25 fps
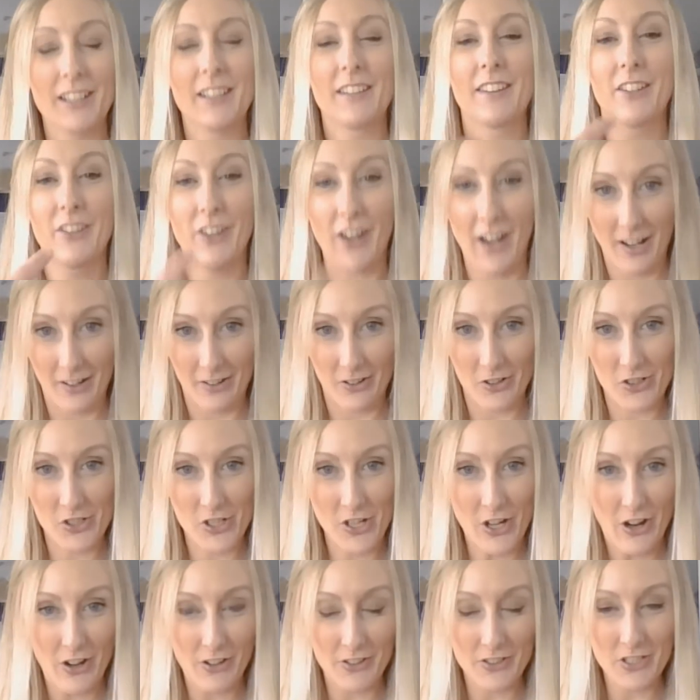their
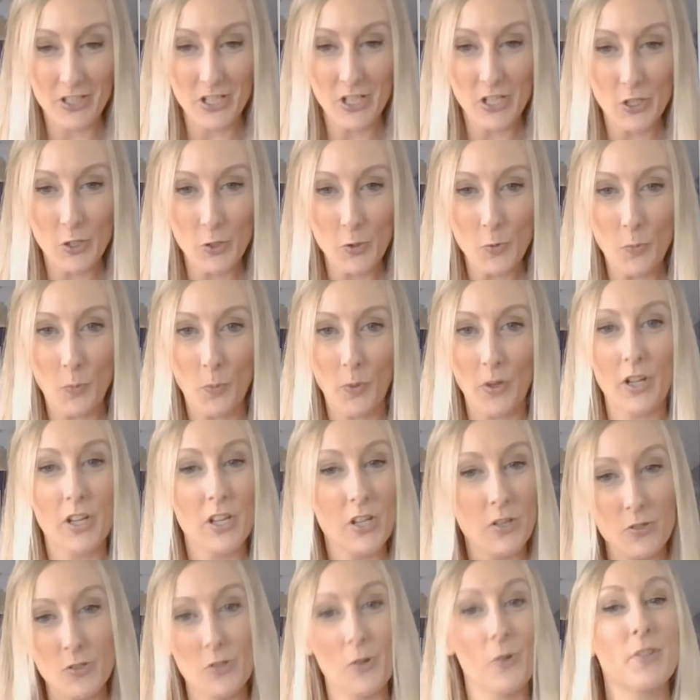energy onto you, but
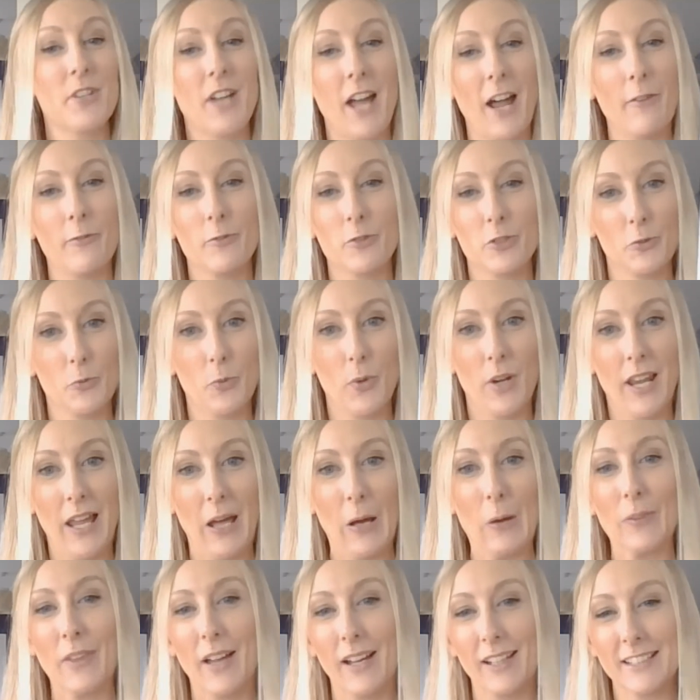you don't have to
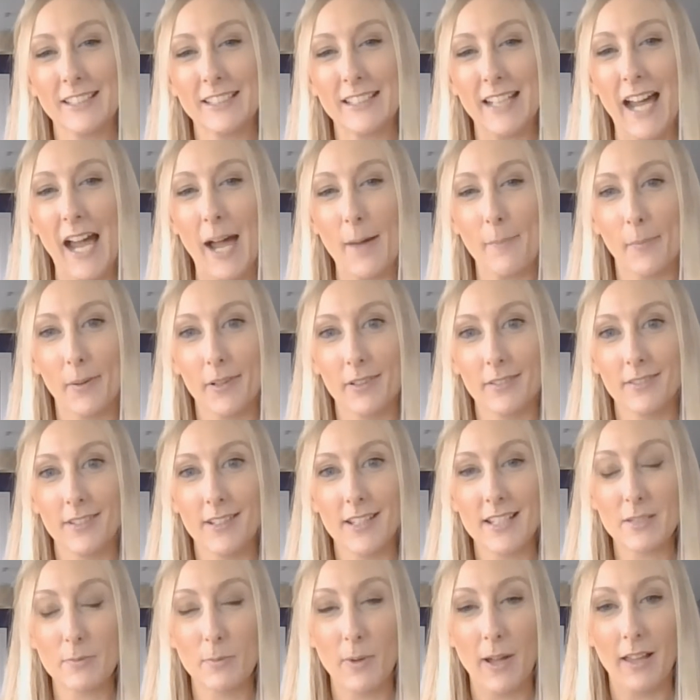allow that to happen
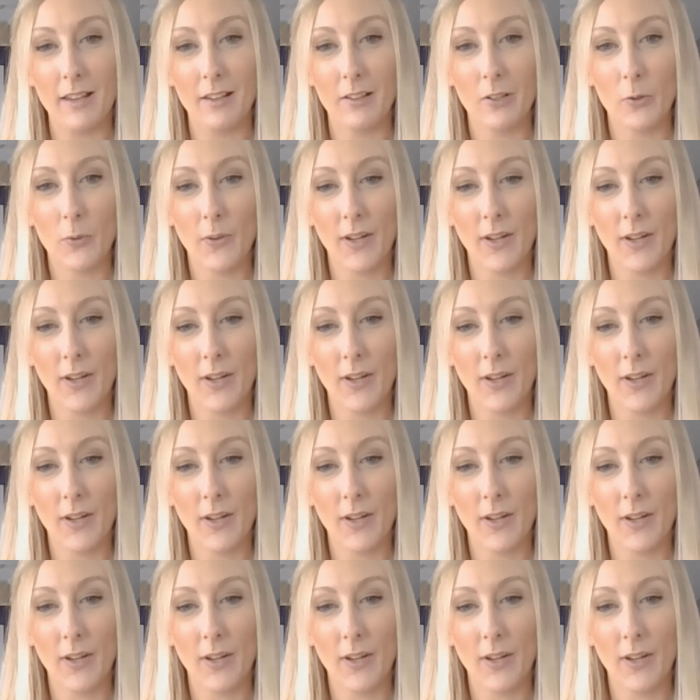as well.